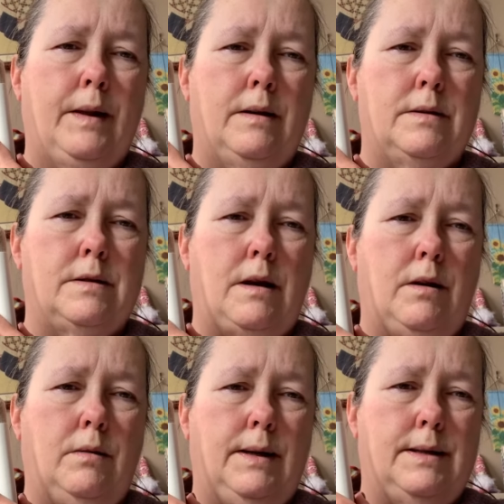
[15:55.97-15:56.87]

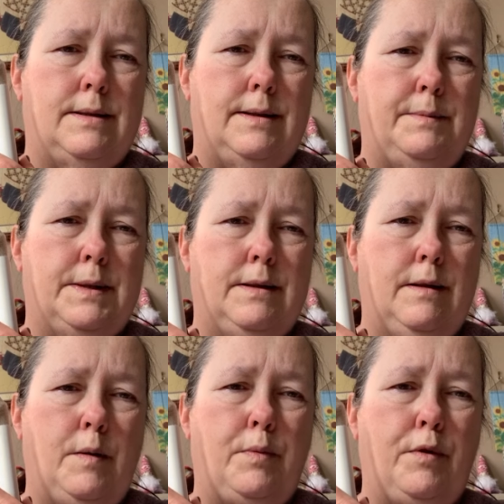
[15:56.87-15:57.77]
So it seemed
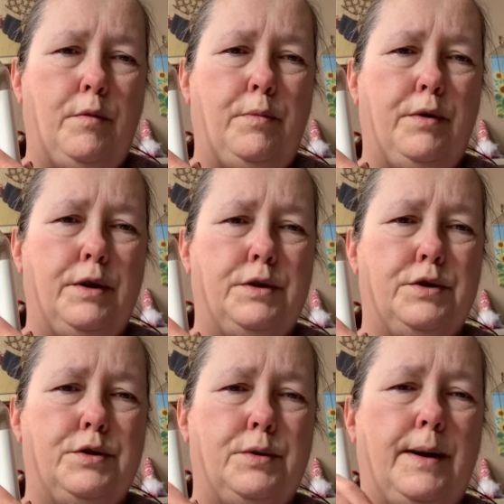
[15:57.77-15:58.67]
appropriate
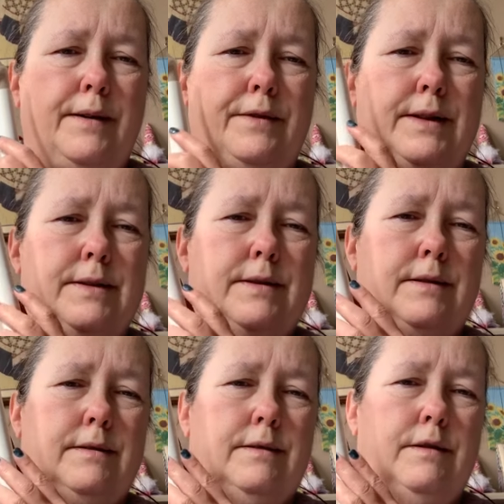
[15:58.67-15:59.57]
to have it
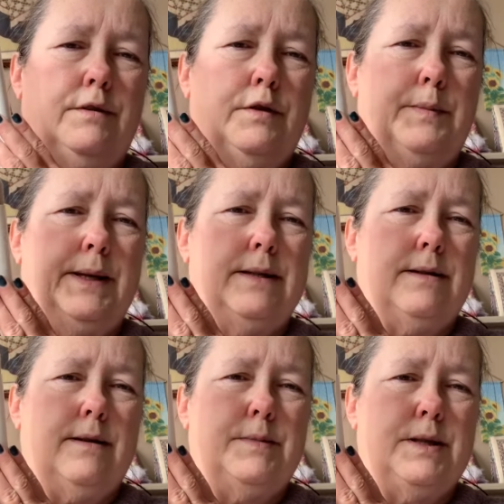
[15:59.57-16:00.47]
on the piece
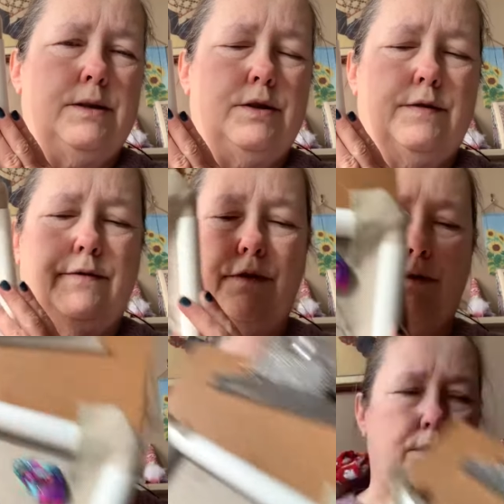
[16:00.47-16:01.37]
that I'm stitching for
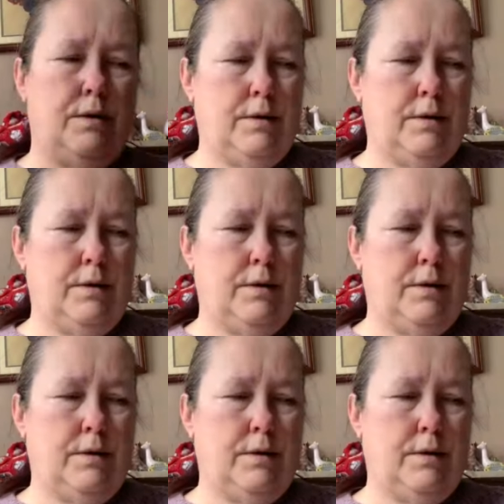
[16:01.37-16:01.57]
her.